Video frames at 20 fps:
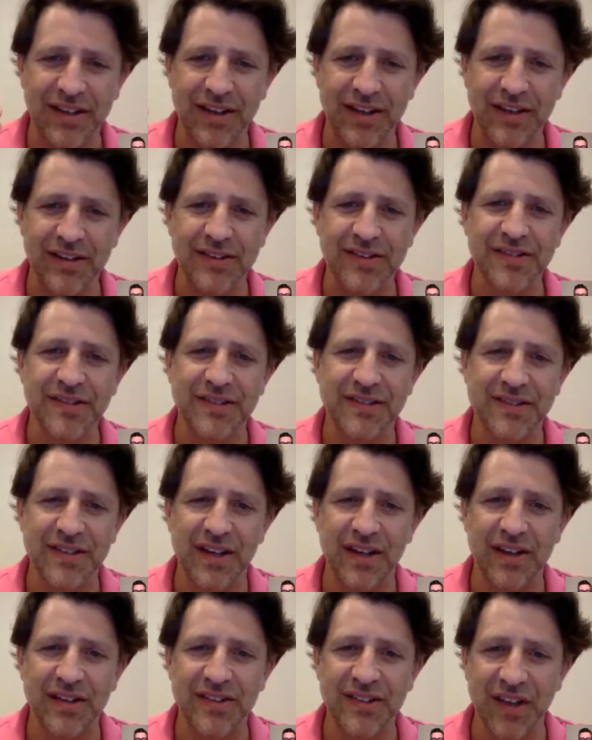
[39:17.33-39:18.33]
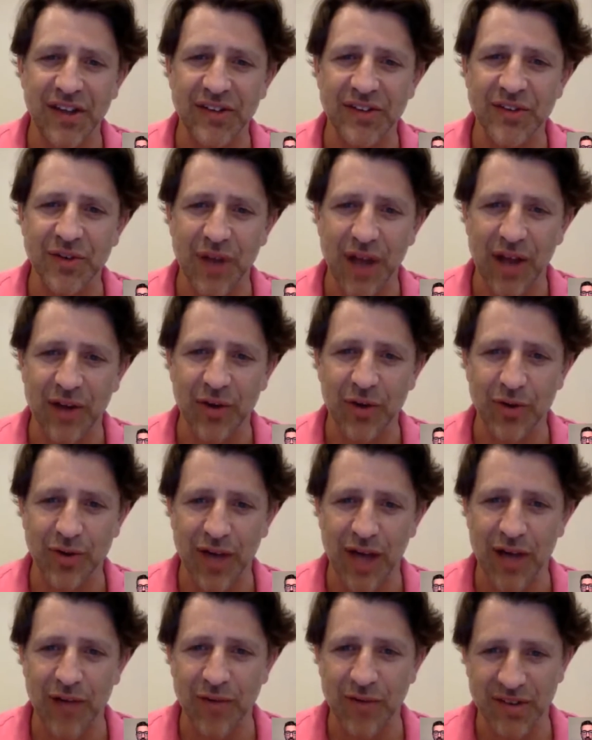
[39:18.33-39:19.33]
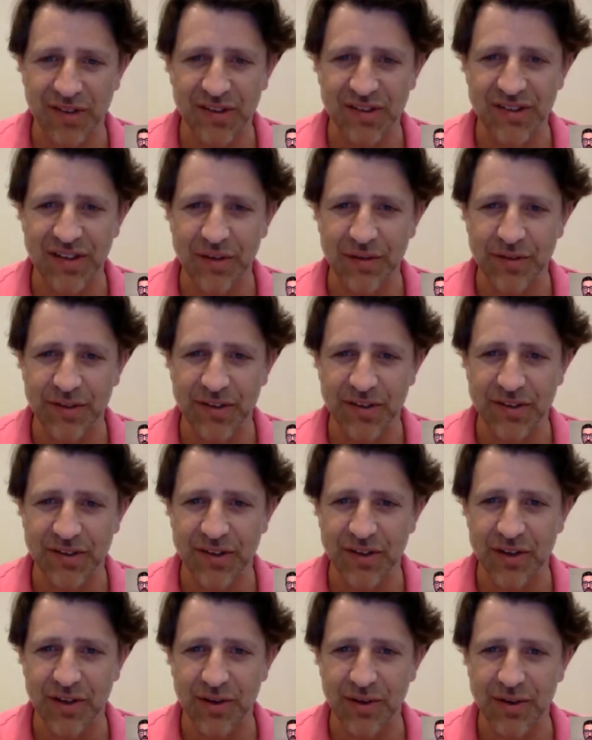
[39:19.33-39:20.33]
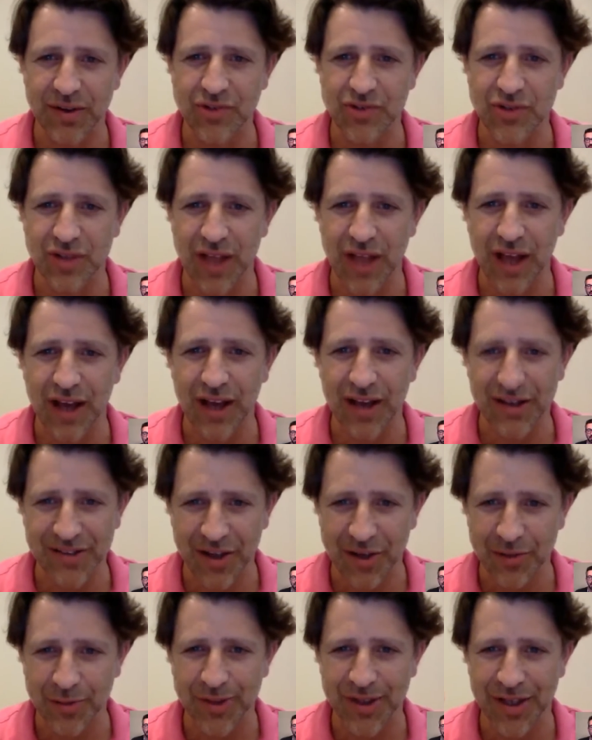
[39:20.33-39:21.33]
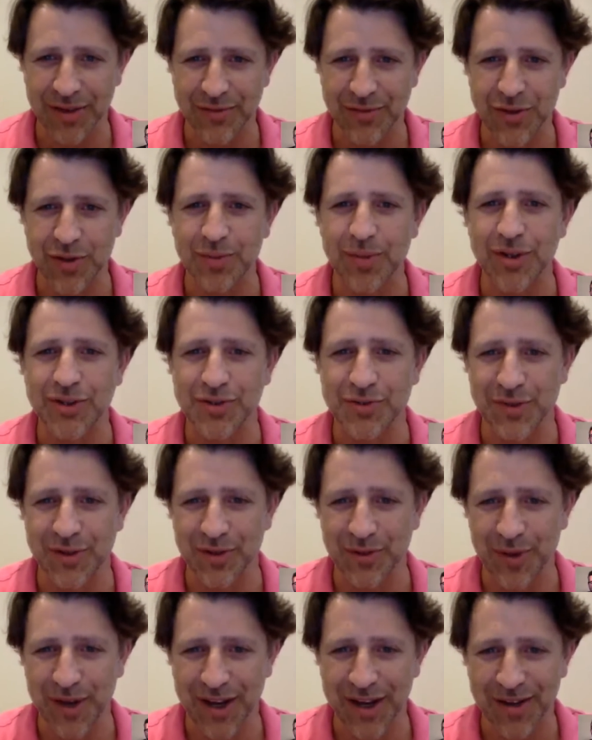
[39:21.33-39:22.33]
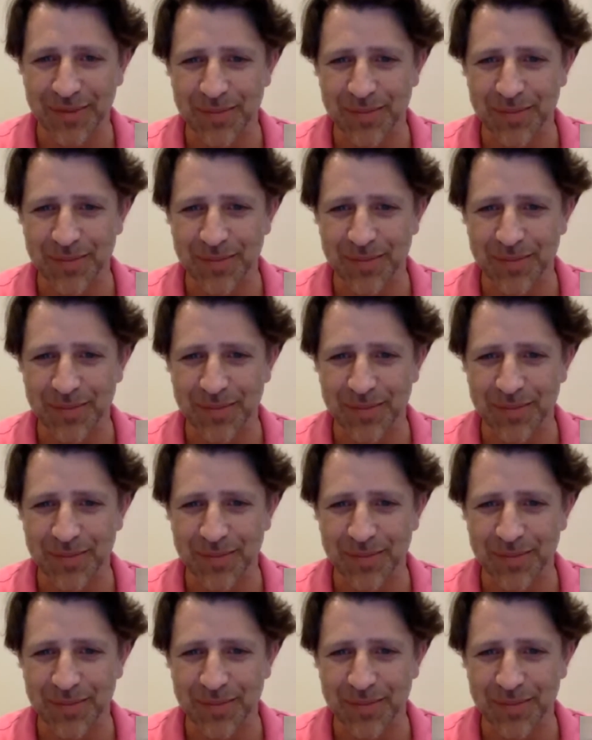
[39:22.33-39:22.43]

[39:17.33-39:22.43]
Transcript: Sales 2.0 conference in San Francisco in July, so I don't want to give too much of it away.